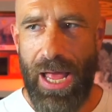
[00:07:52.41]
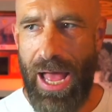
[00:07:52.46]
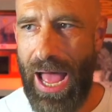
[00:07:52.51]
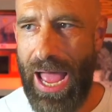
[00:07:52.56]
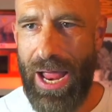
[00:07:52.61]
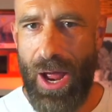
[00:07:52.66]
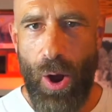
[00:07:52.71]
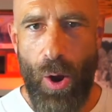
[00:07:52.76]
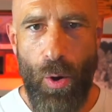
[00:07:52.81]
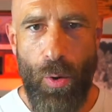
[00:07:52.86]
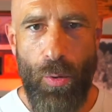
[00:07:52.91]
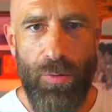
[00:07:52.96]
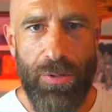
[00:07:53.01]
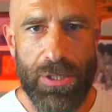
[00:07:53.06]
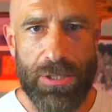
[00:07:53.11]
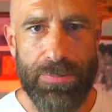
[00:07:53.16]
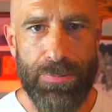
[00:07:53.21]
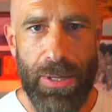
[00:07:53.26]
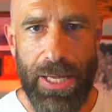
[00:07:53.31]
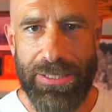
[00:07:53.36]
I own
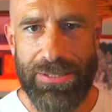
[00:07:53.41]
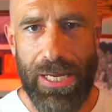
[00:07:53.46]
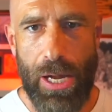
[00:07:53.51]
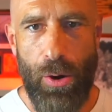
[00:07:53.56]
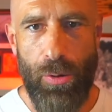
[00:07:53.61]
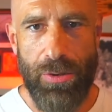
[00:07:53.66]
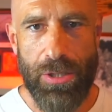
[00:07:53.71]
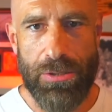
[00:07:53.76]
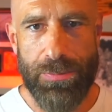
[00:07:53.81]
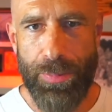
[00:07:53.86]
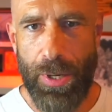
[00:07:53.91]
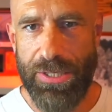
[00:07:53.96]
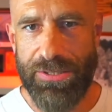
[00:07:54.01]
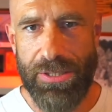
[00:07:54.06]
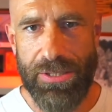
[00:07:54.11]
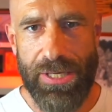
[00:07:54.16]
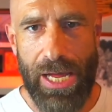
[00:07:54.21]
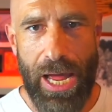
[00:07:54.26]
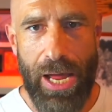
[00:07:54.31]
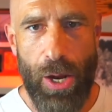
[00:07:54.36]
this place. I own this
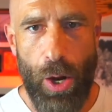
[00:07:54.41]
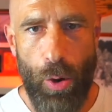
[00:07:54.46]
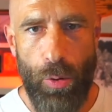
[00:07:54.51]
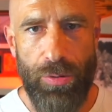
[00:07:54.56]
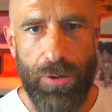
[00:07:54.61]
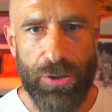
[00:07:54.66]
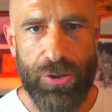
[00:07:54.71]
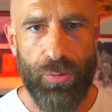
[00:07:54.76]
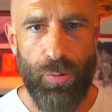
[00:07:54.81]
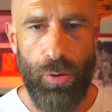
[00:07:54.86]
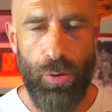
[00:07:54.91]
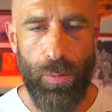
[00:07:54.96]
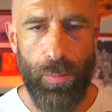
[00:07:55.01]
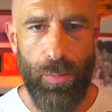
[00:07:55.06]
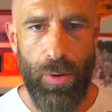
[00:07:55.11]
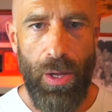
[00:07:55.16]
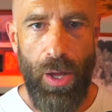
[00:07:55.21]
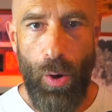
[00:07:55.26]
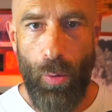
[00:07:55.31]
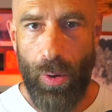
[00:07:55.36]
presence. I own this
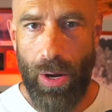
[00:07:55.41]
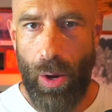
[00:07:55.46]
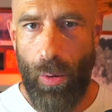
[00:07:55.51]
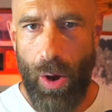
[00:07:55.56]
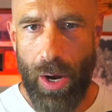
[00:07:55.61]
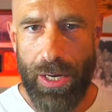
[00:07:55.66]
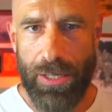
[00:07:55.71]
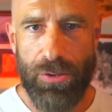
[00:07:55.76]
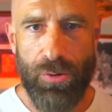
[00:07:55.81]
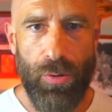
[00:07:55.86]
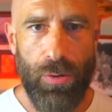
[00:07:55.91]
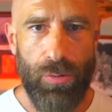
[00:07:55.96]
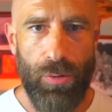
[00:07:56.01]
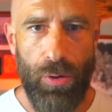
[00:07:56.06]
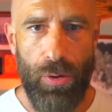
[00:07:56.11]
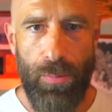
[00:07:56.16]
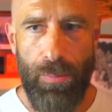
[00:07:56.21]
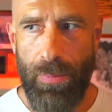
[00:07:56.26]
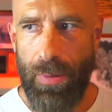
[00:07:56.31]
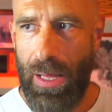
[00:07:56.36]
room. When I walk into a
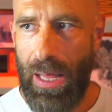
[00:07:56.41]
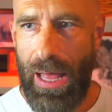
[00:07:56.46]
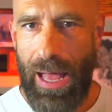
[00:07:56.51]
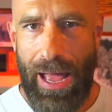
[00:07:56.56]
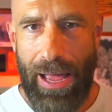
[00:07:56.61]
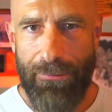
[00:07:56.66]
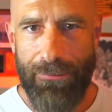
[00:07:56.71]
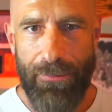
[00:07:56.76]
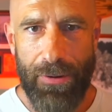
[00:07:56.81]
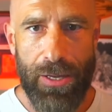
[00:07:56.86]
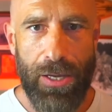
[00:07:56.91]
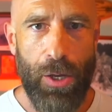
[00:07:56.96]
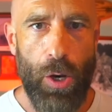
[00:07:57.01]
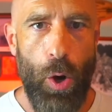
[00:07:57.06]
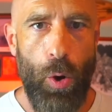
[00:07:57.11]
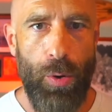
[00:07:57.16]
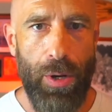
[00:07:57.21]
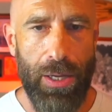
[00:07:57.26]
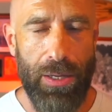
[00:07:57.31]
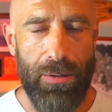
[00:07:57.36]
room, I fucking
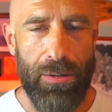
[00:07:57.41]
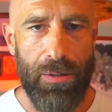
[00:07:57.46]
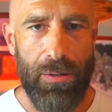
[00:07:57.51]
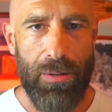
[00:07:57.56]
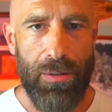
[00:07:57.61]
own it.